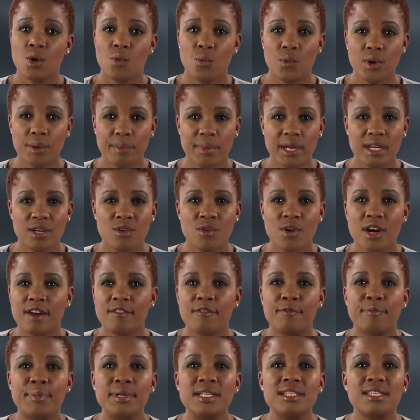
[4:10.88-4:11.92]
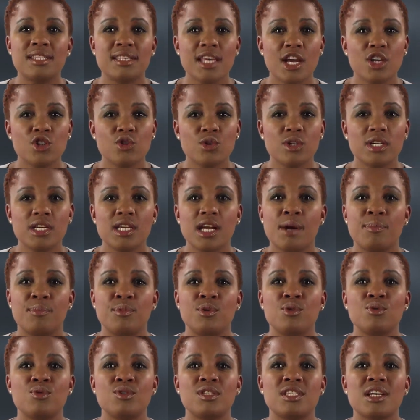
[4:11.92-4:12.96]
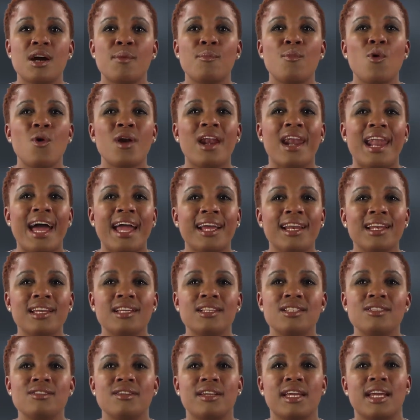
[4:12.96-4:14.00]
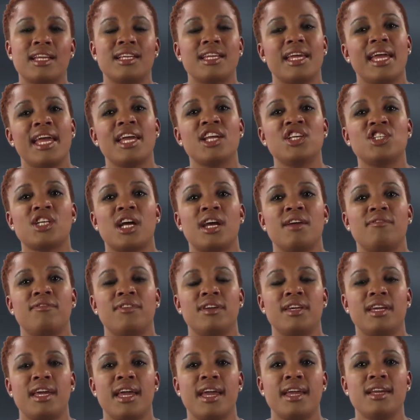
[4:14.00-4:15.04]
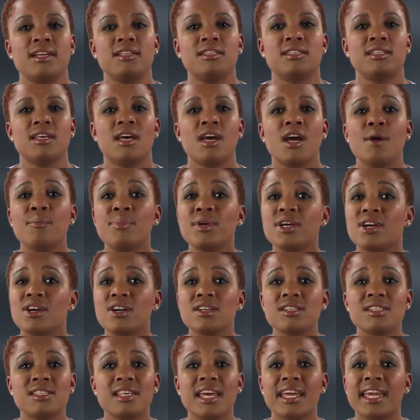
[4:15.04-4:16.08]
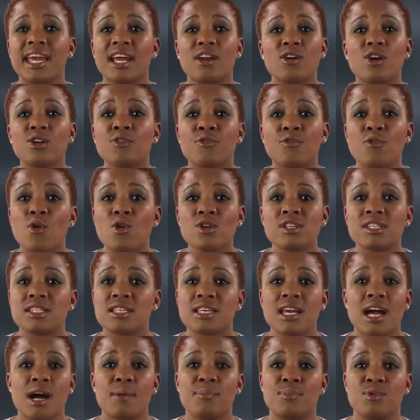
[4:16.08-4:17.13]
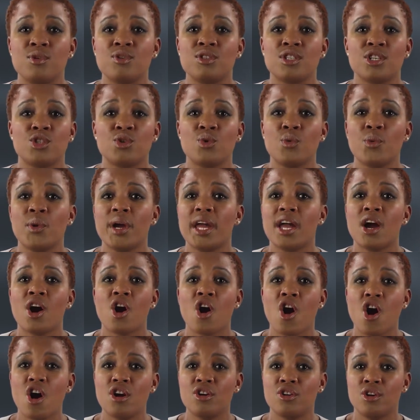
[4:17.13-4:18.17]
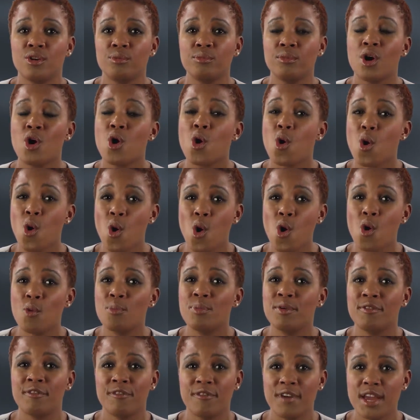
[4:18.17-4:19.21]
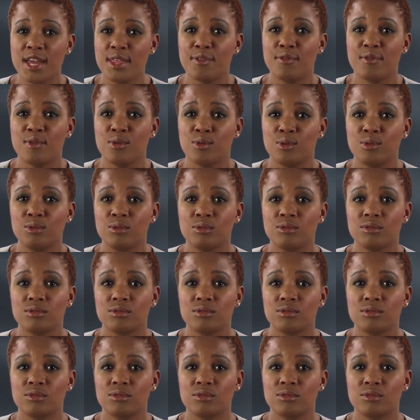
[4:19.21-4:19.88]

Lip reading: Women who have been sexually abused are more likely to get HIV/AIDS because they cannot force their abuser to wear a condom or be faithful.